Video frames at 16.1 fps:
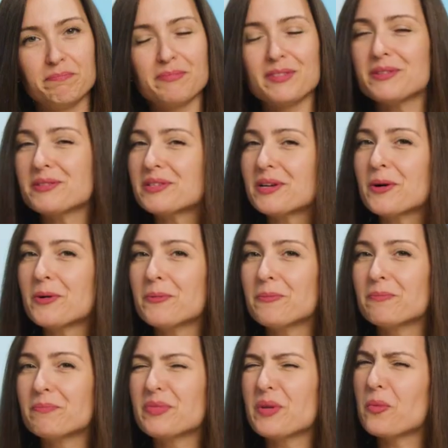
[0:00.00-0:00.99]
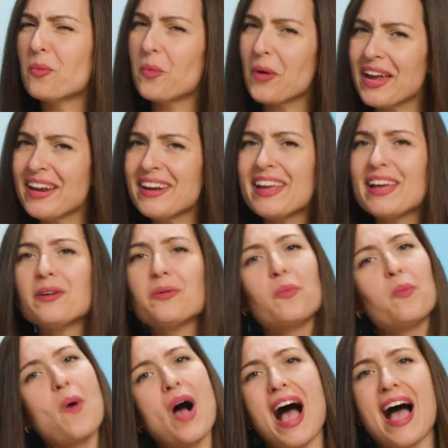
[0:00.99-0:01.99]
So, when
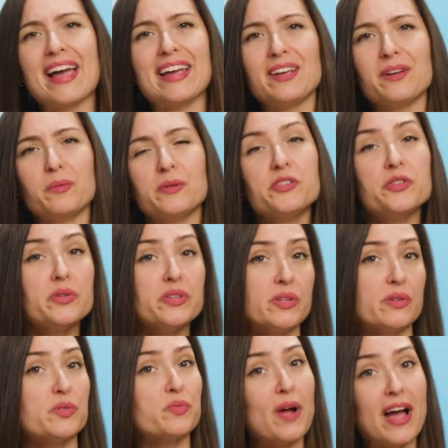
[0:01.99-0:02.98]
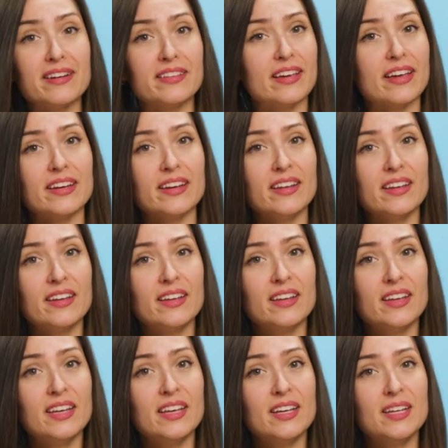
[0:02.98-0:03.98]
and why would you use RADKit?
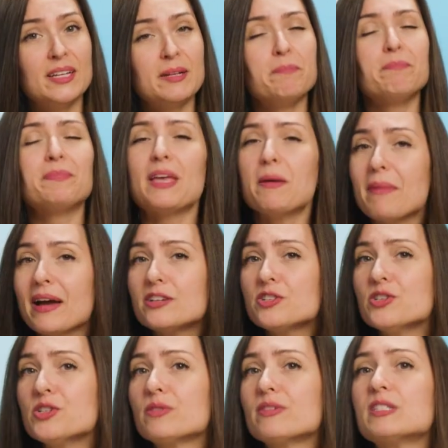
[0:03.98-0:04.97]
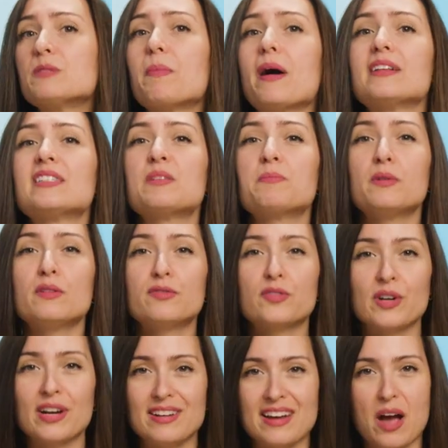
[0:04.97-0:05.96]
Imagine you're responsible
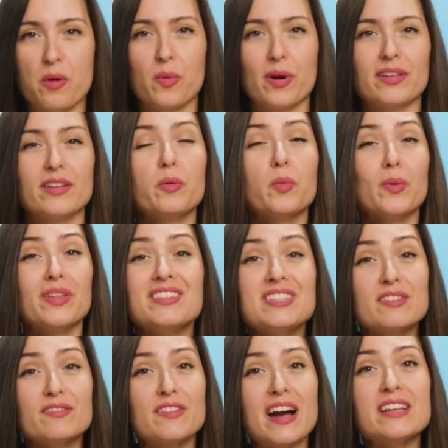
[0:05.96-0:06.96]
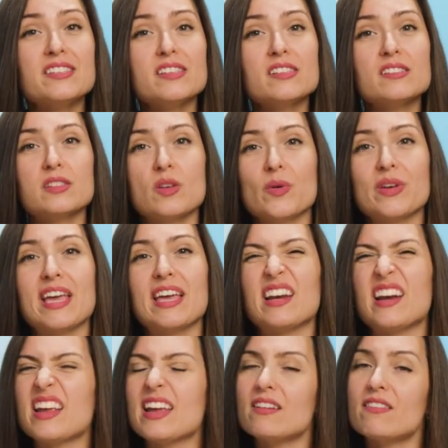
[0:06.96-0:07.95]
for a network with devices
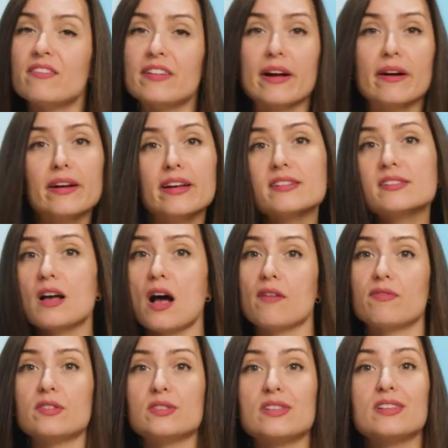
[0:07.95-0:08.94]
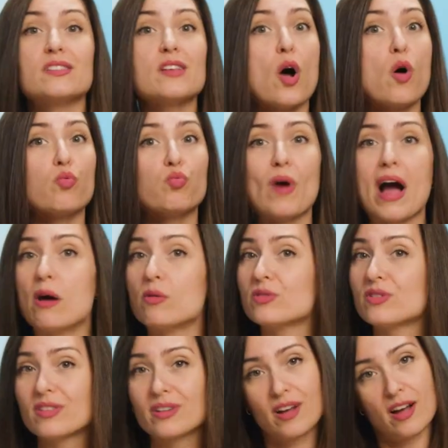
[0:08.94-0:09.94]
located in various offices
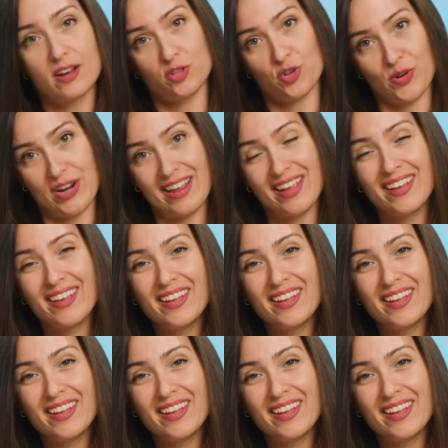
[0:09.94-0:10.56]
around the country.